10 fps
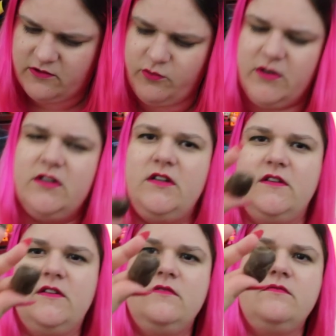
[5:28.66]

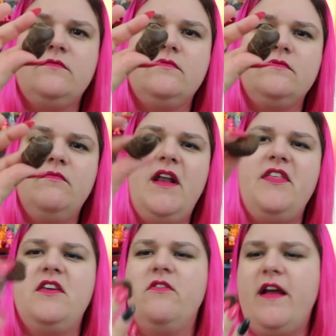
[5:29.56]
Swirled. I
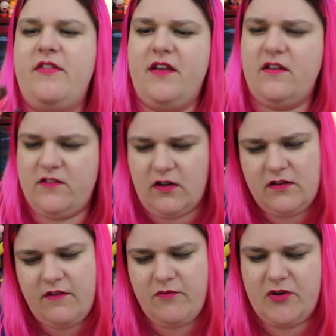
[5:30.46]
think you're right. I think it's a
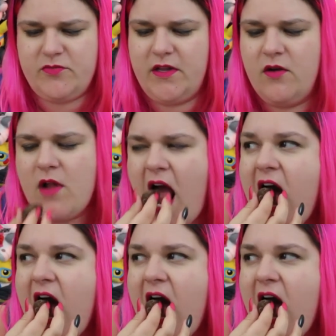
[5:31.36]
chocolate covered marshmallow.